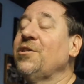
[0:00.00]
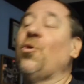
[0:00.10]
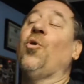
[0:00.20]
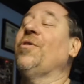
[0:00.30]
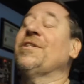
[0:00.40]

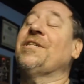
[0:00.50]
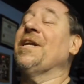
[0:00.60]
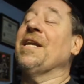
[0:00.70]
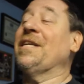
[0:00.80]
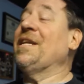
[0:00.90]
So all of a
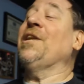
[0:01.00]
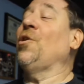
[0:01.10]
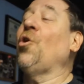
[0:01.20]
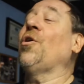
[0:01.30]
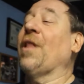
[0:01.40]
sudden it
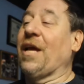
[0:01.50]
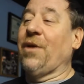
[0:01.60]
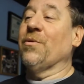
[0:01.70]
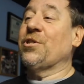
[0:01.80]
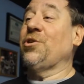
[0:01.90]
didn't look like
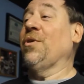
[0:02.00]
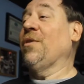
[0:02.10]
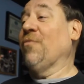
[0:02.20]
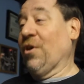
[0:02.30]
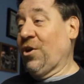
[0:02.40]
you were
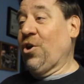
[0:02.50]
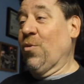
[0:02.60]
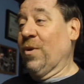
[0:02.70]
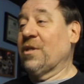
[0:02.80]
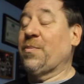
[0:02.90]
shooting real
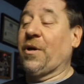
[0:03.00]
humans,